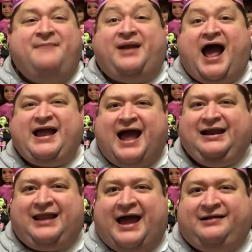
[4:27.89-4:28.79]
But I kind
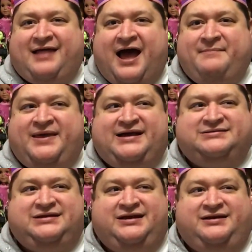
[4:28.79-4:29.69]
of like that
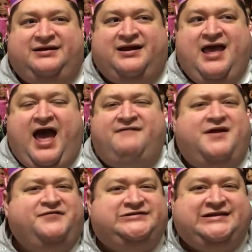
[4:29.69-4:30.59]
because I've
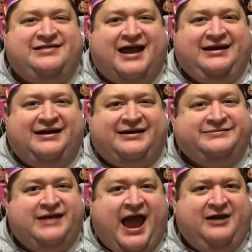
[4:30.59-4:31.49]
never seen that in an
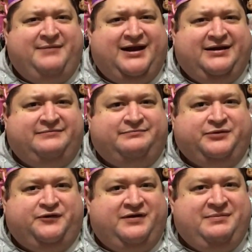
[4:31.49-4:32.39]
animated
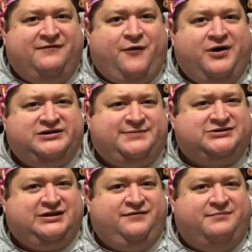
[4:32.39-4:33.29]
movie before,
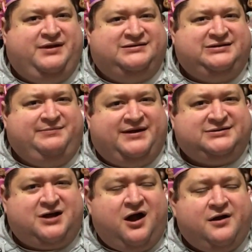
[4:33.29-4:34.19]
especially from Disney
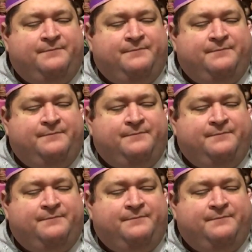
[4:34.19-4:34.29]
Pixar.